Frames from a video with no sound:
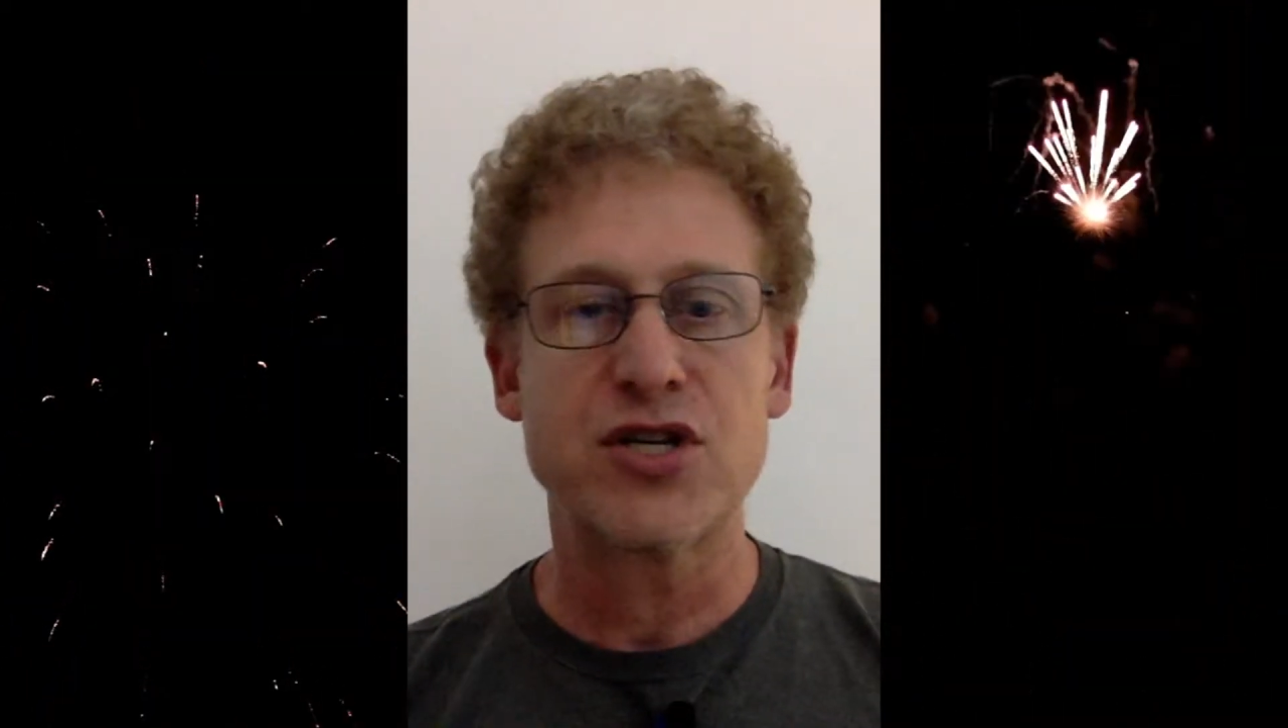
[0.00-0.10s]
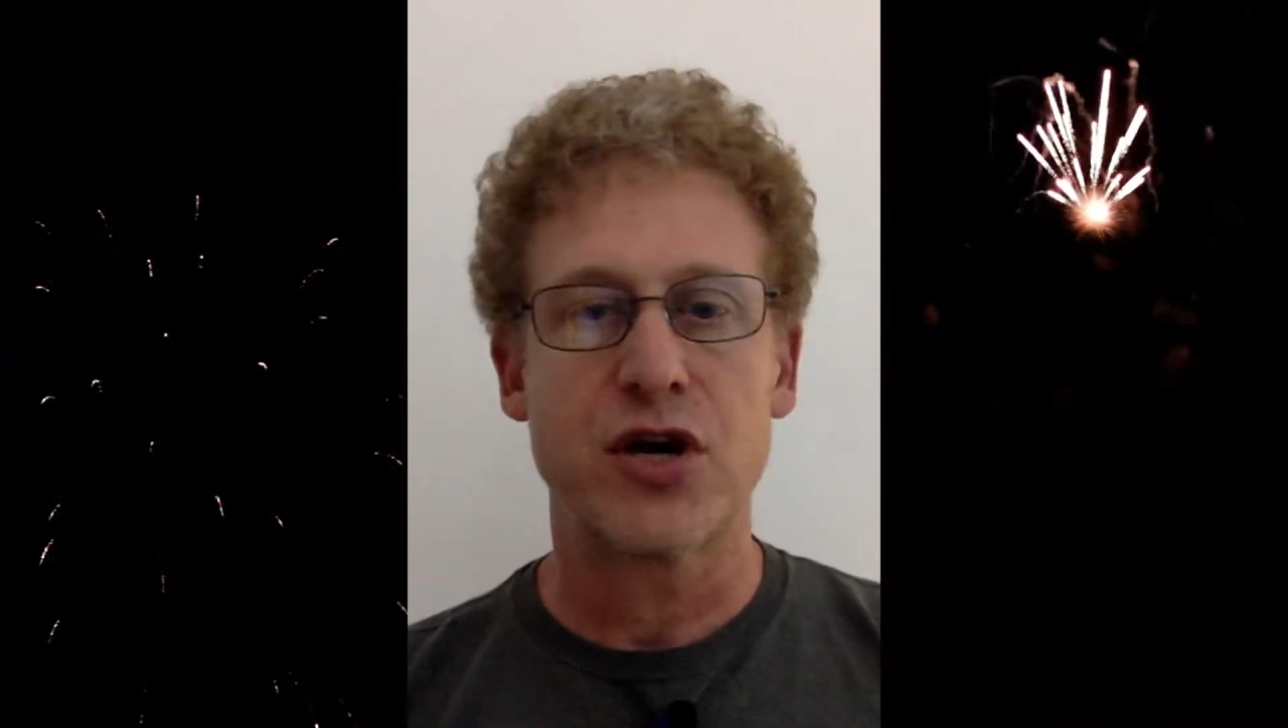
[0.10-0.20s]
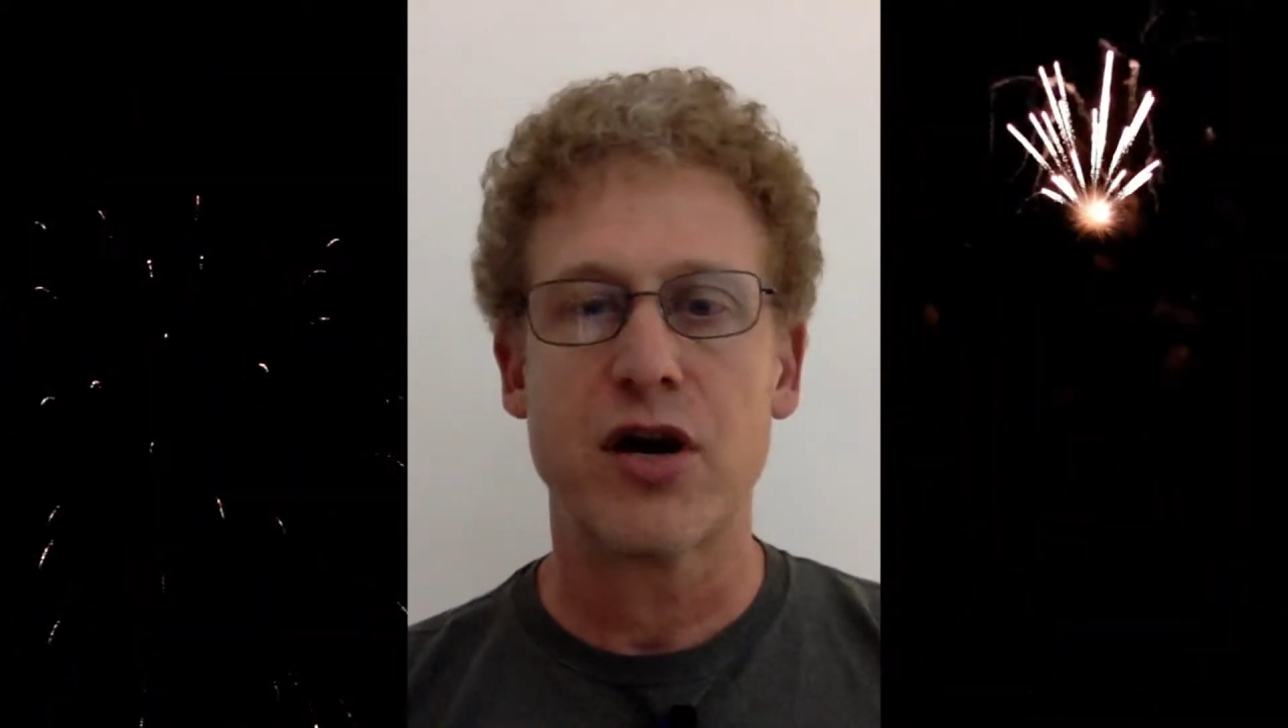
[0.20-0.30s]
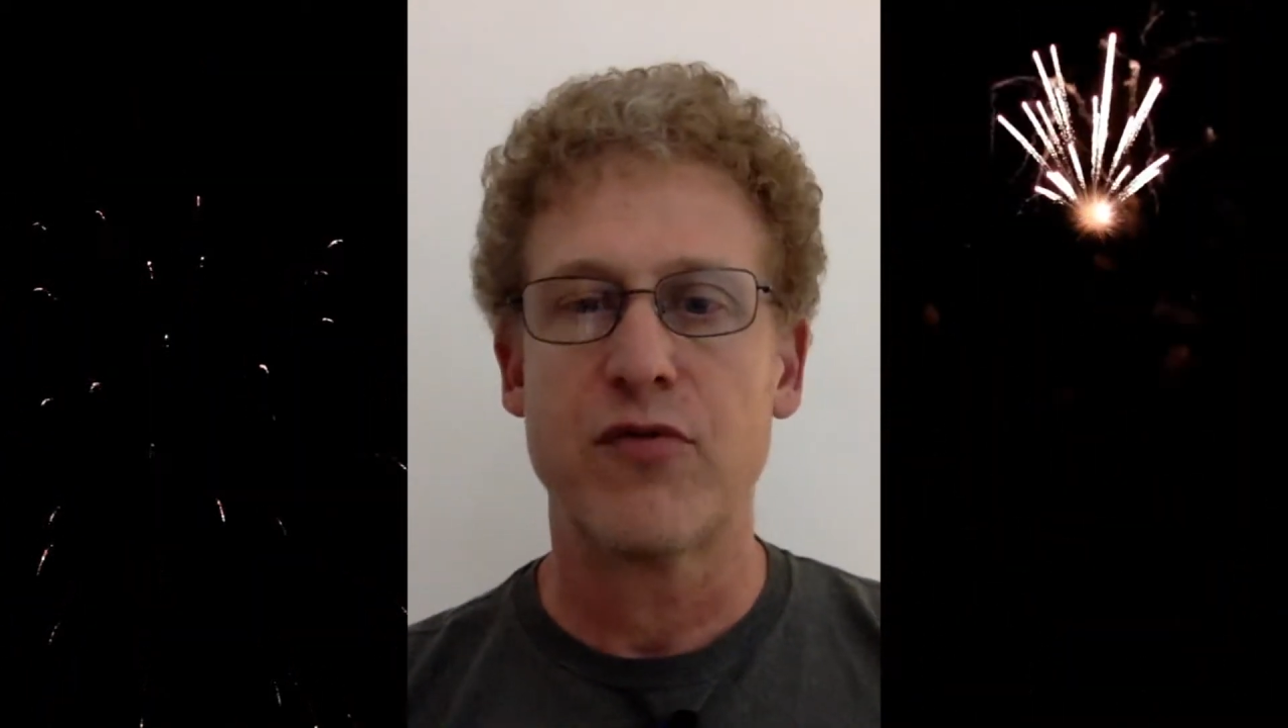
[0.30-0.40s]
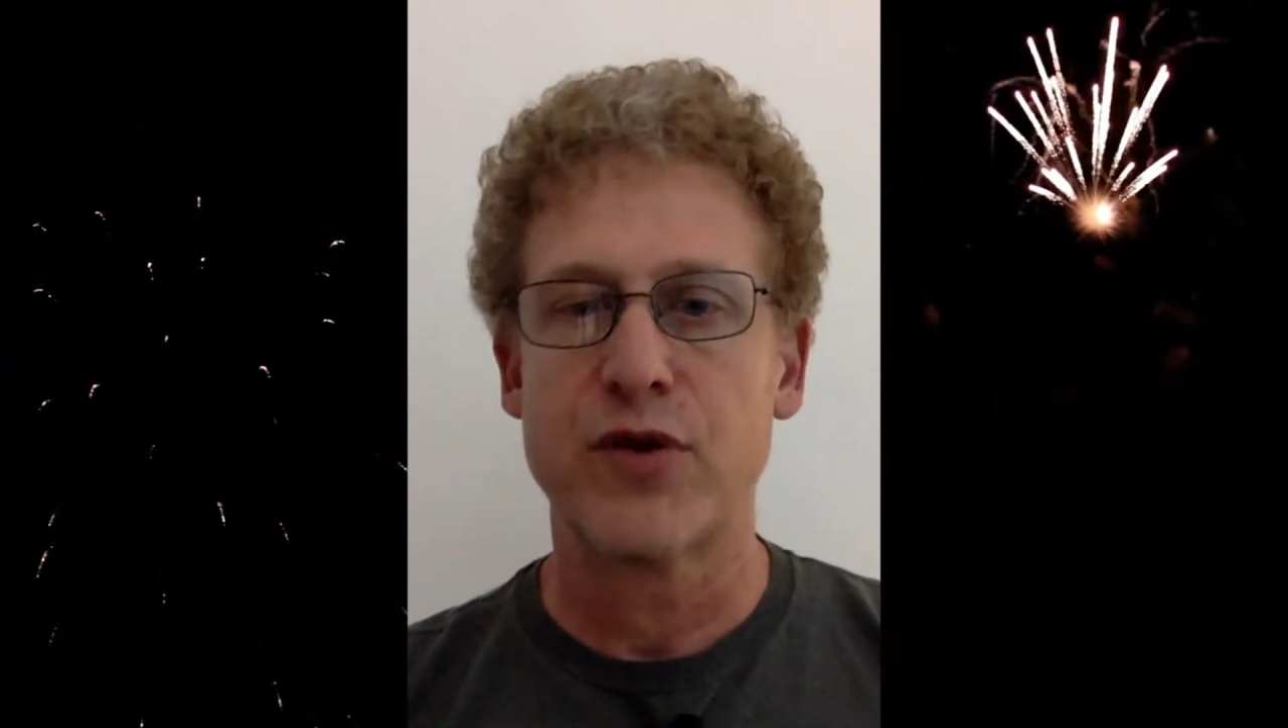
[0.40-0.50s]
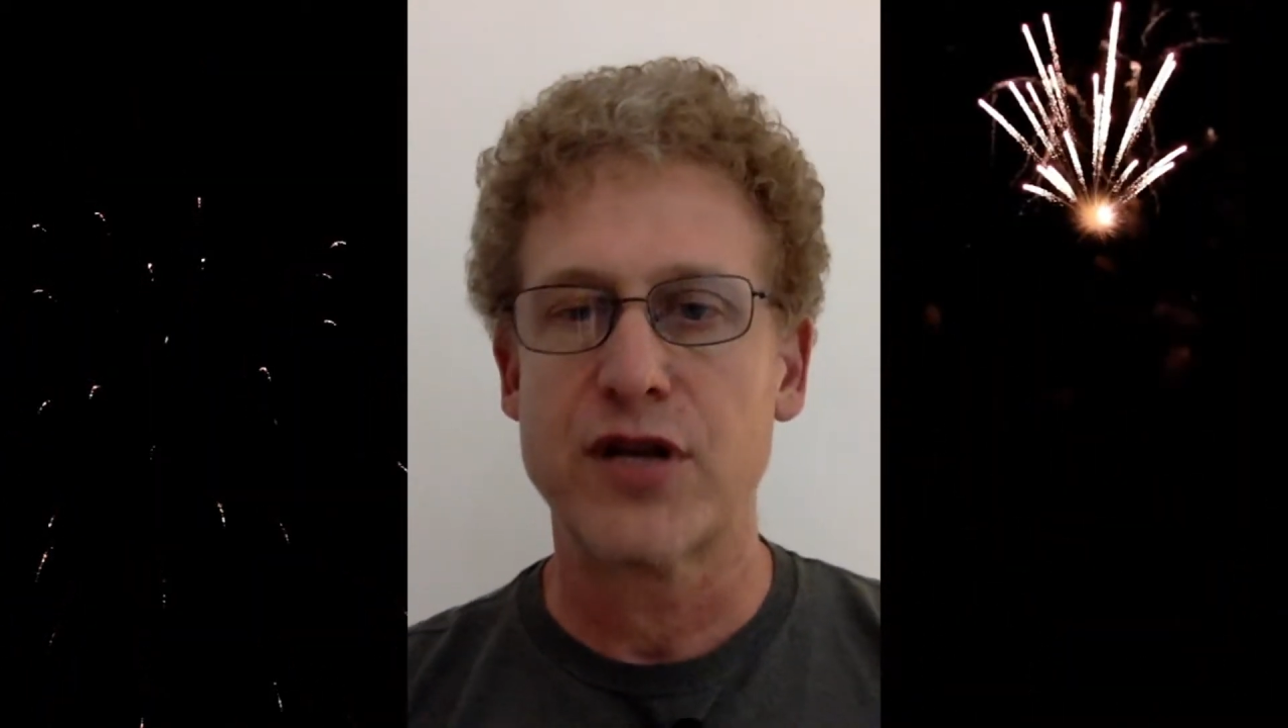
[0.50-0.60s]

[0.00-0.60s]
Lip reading: start off with